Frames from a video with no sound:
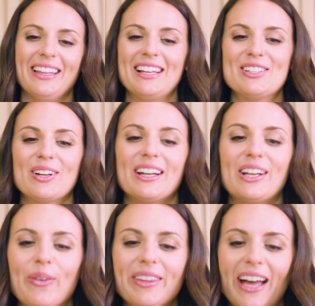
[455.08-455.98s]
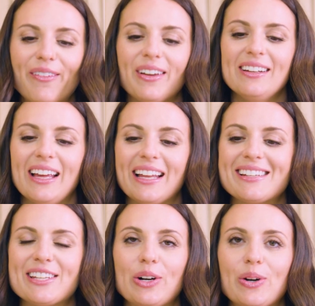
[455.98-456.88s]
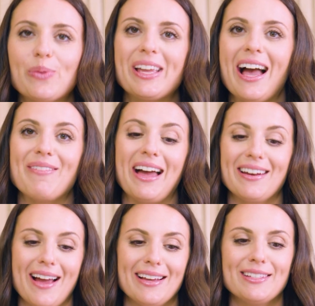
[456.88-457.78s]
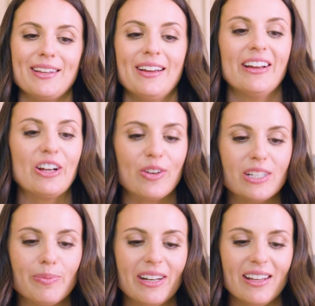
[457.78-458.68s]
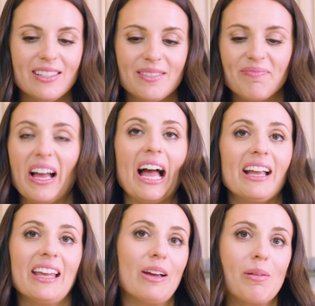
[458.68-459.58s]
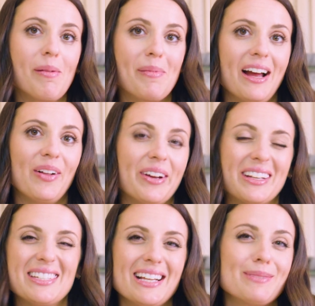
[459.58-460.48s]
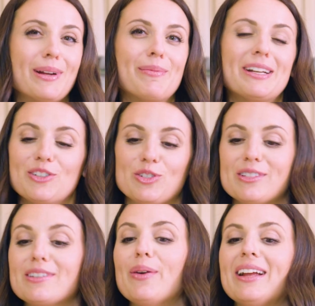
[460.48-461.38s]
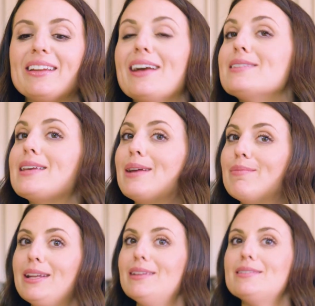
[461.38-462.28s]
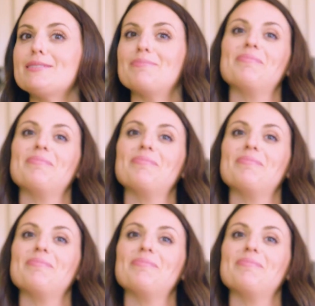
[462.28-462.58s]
These are gonna go in the oven until we have that nice crispiness. I can't remember how long it takes, but I'm gonna just go ahead and guess 8 minutes.